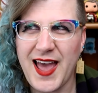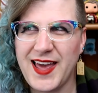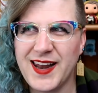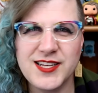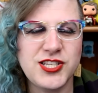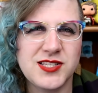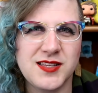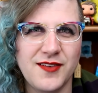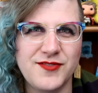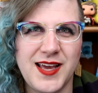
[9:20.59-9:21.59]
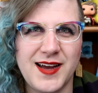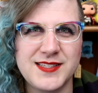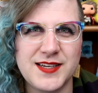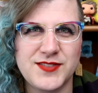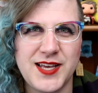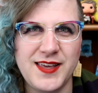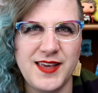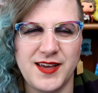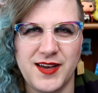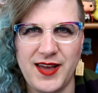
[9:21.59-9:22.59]
and I just love the idea of
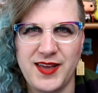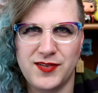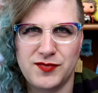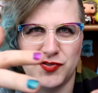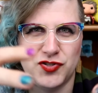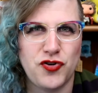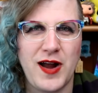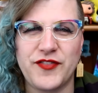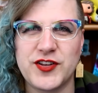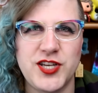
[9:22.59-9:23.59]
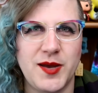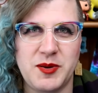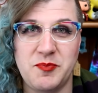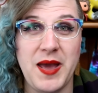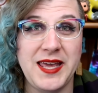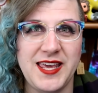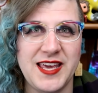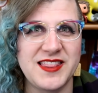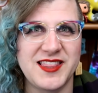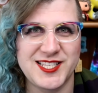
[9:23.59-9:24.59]
taking a traffic jam and making
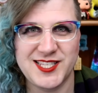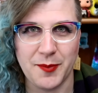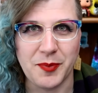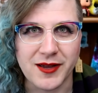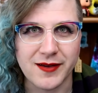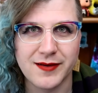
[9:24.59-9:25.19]
it this epic.